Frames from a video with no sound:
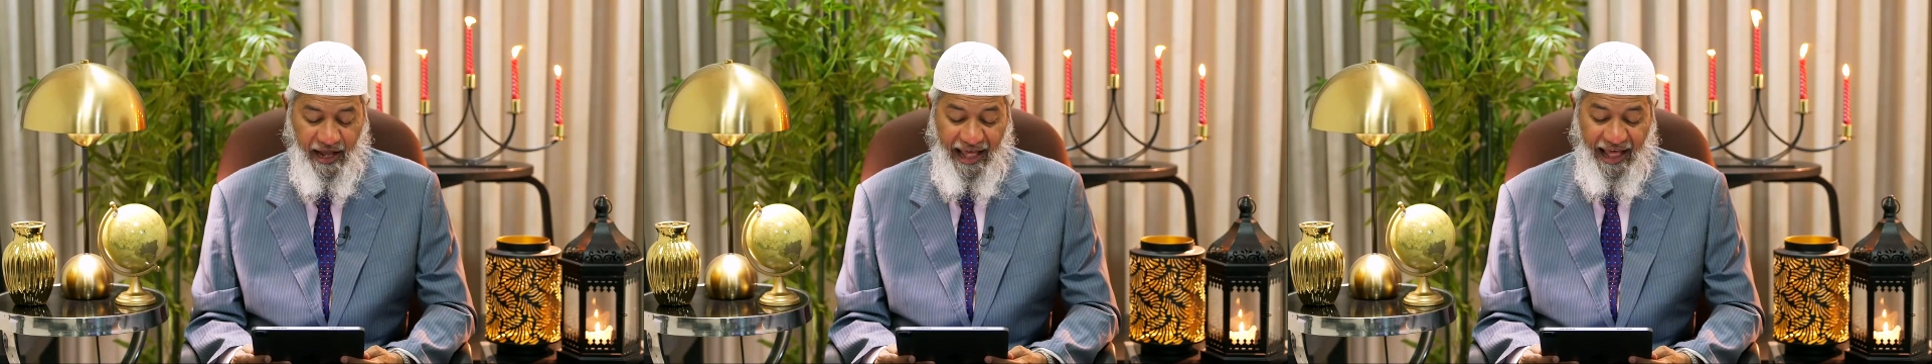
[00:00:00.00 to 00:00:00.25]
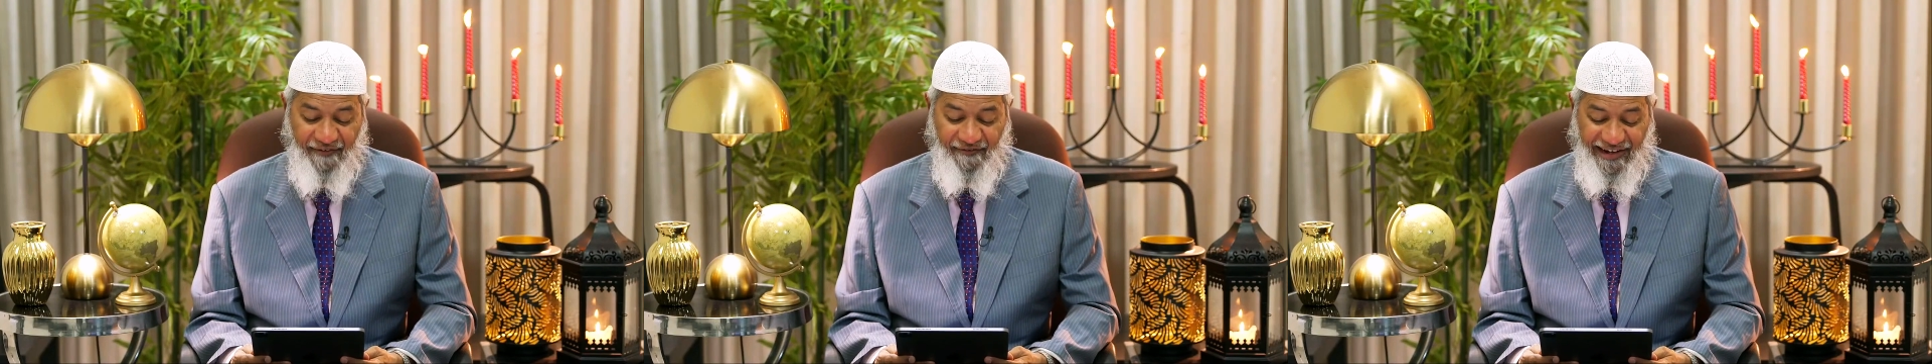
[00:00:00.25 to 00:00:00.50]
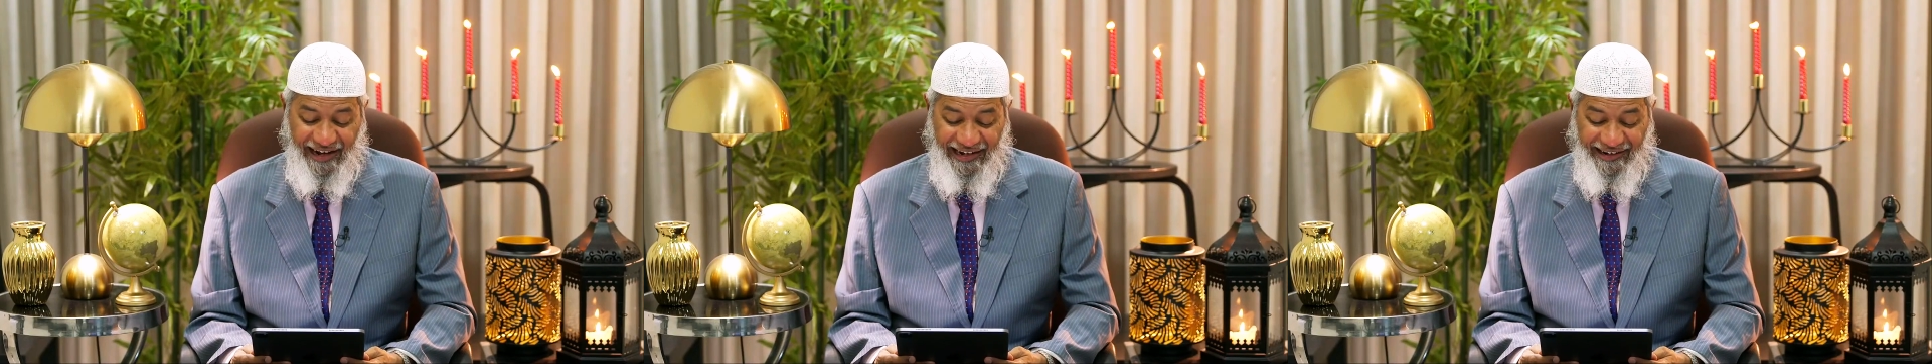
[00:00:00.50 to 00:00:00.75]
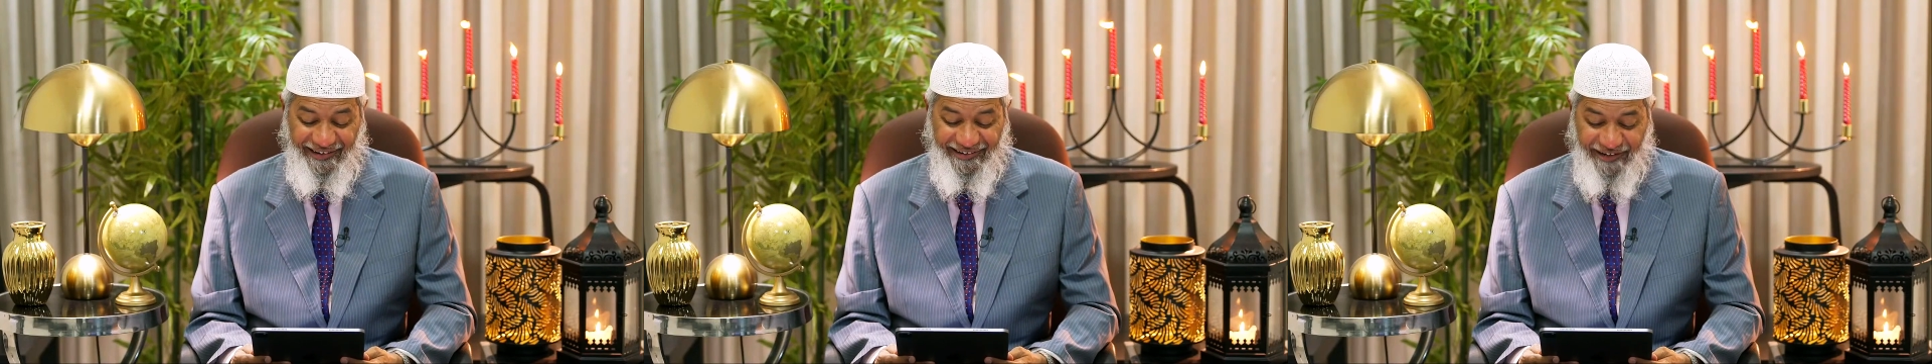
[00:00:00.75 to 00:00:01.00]
I have an
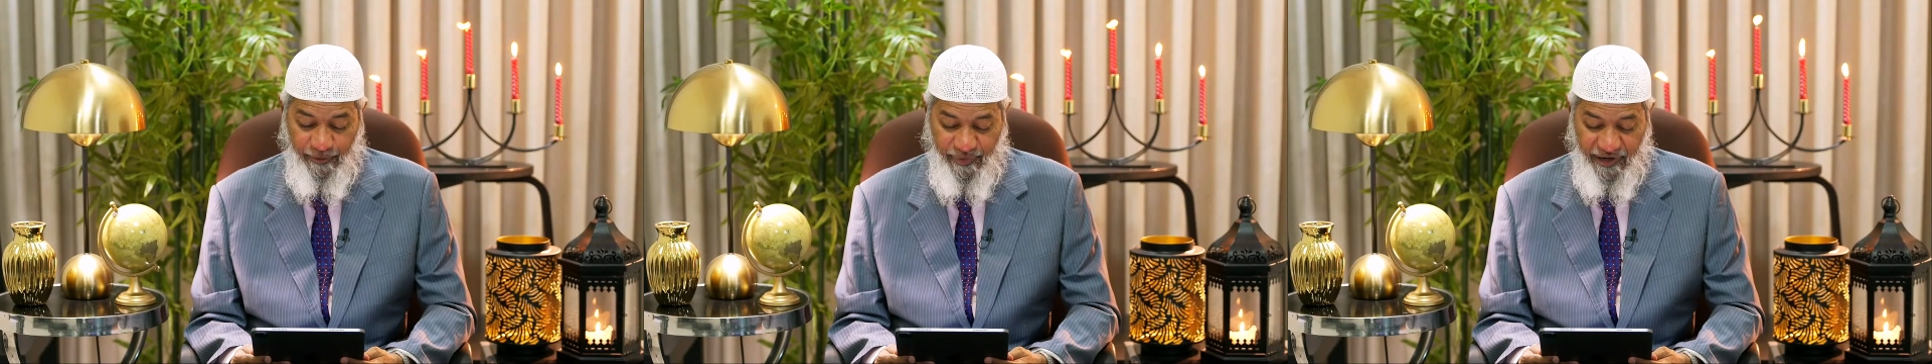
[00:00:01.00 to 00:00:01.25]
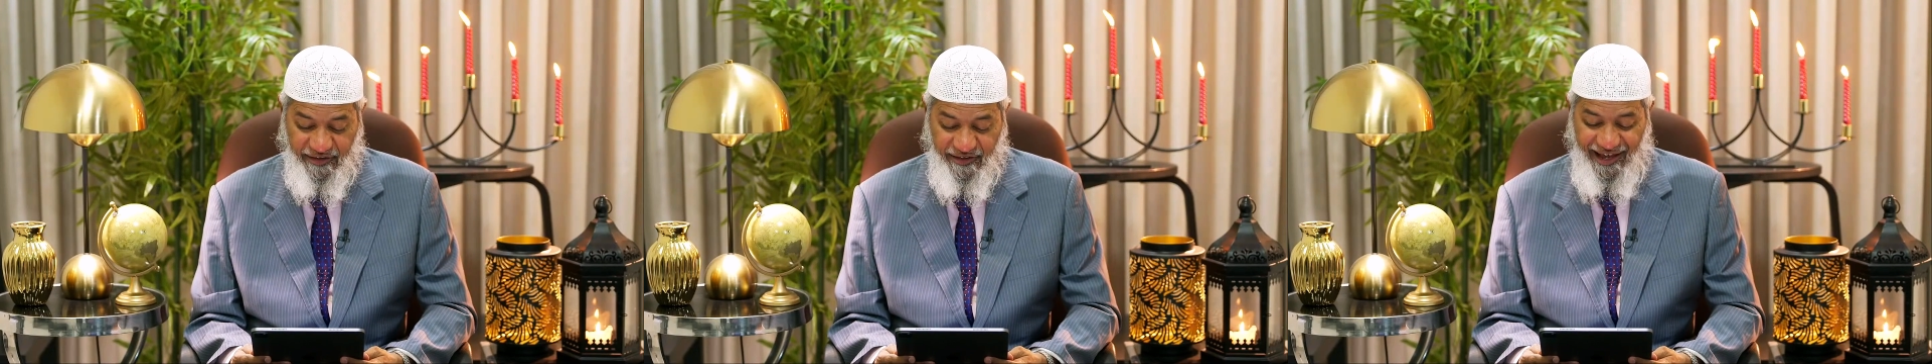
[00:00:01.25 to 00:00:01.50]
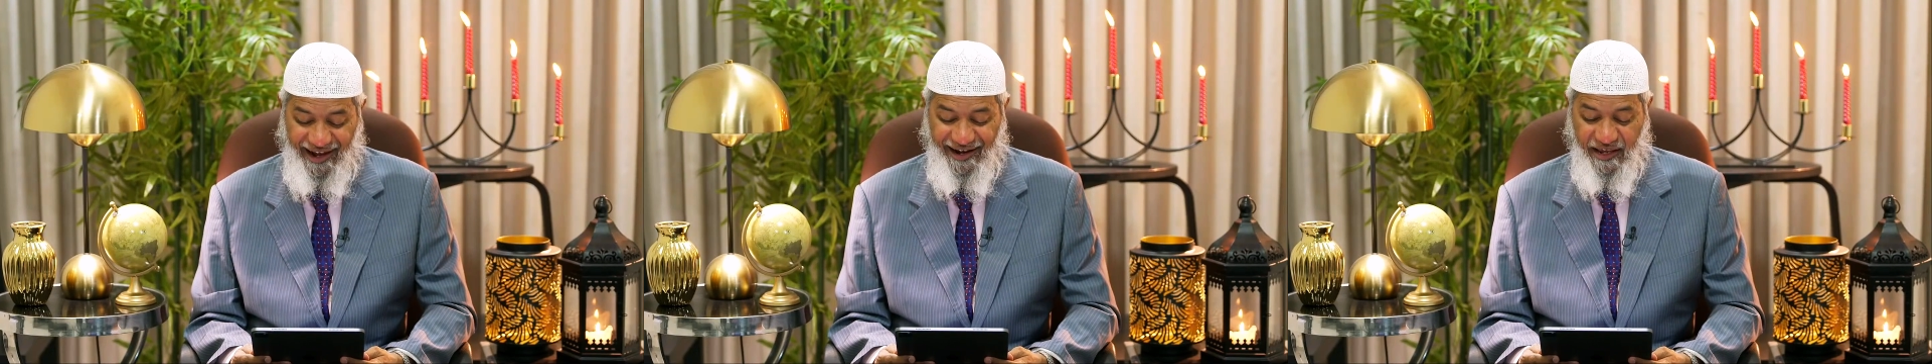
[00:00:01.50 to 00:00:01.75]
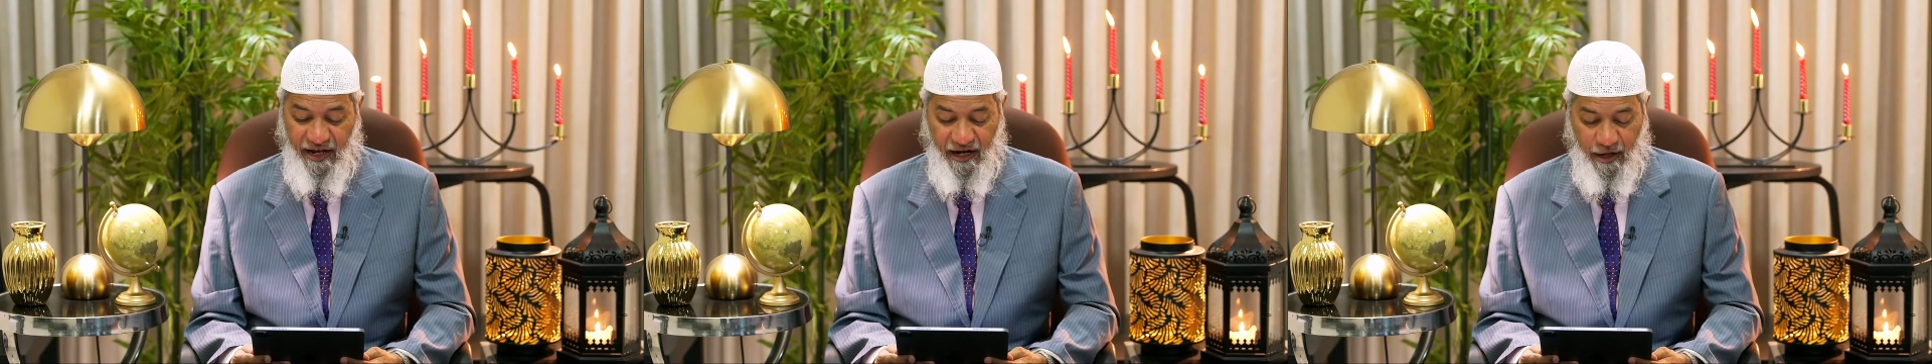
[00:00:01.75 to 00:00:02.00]
elder stepbrother and
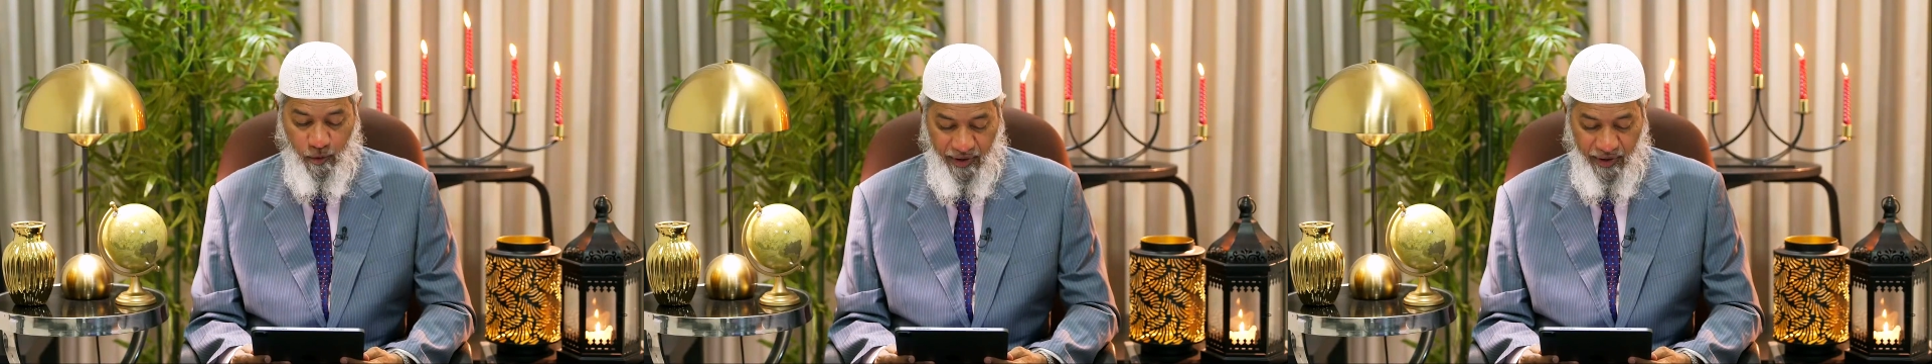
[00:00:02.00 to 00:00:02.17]
a younger